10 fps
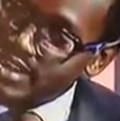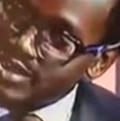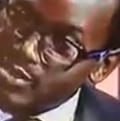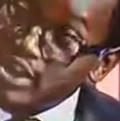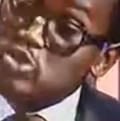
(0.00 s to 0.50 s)

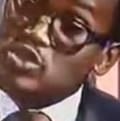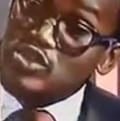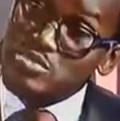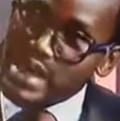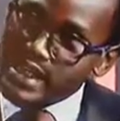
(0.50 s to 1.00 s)
need to
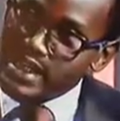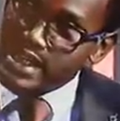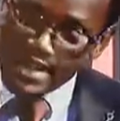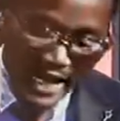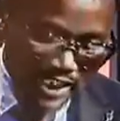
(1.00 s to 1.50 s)
streamline
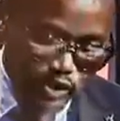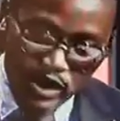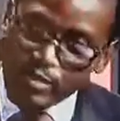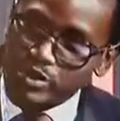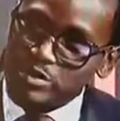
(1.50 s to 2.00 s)

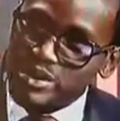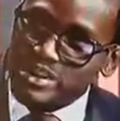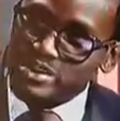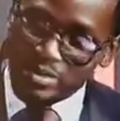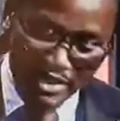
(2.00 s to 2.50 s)
Anti-Corruption
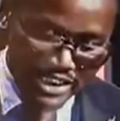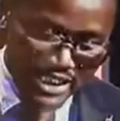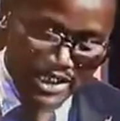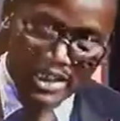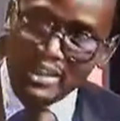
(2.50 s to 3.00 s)
Commission,
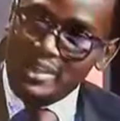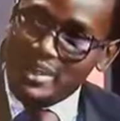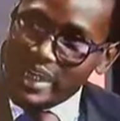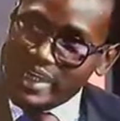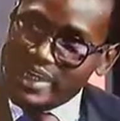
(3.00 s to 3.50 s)

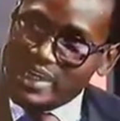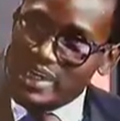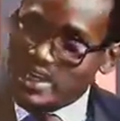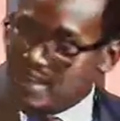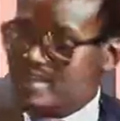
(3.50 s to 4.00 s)
DEC,
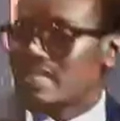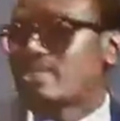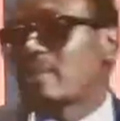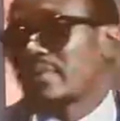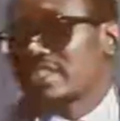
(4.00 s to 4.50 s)
the Zambia
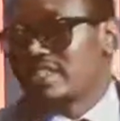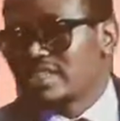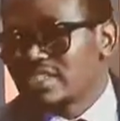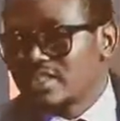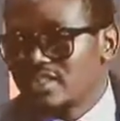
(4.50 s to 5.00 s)
Police Service.
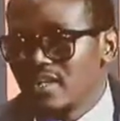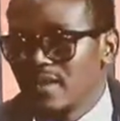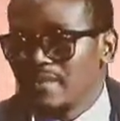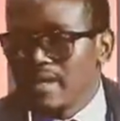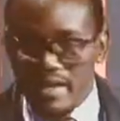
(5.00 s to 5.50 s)

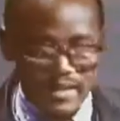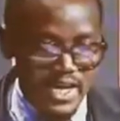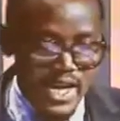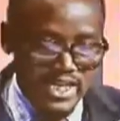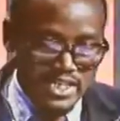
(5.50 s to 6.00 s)
The
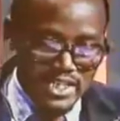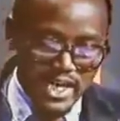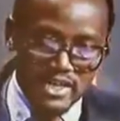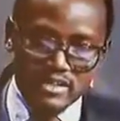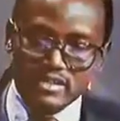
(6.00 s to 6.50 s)
idea
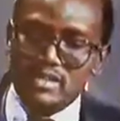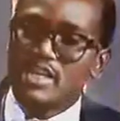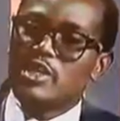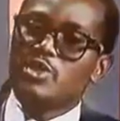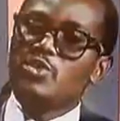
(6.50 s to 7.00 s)
is
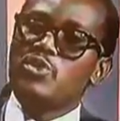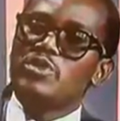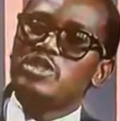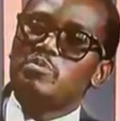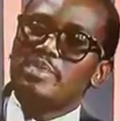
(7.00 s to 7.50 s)
you will
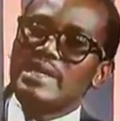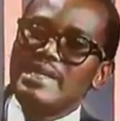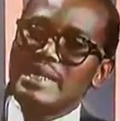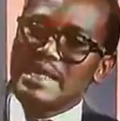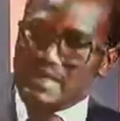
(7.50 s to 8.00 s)
spend
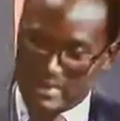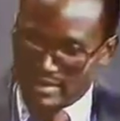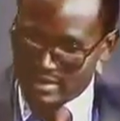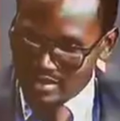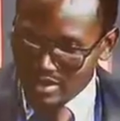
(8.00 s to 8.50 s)
less
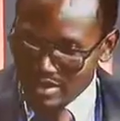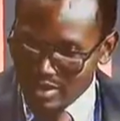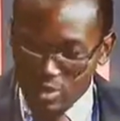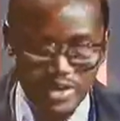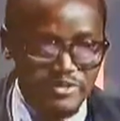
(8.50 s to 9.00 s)

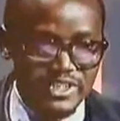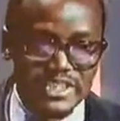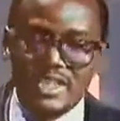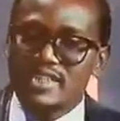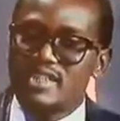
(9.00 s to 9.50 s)
on
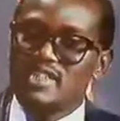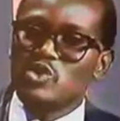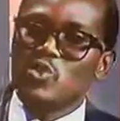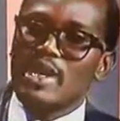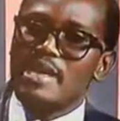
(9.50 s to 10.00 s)
investigations
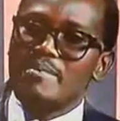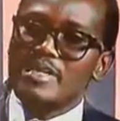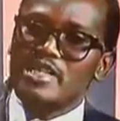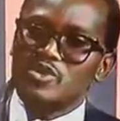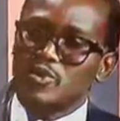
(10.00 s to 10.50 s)
where
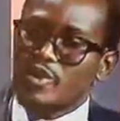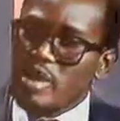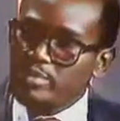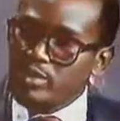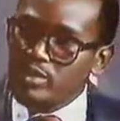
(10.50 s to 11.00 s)
matters of
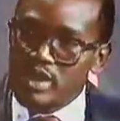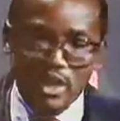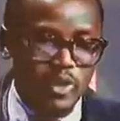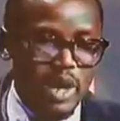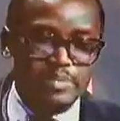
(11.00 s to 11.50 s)
corruption
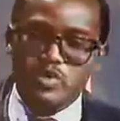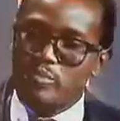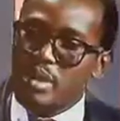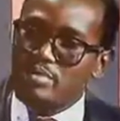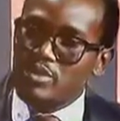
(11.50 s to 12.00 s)
or abuse of
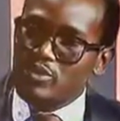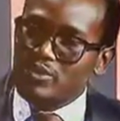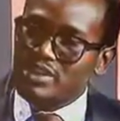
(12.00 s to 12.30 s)
public office,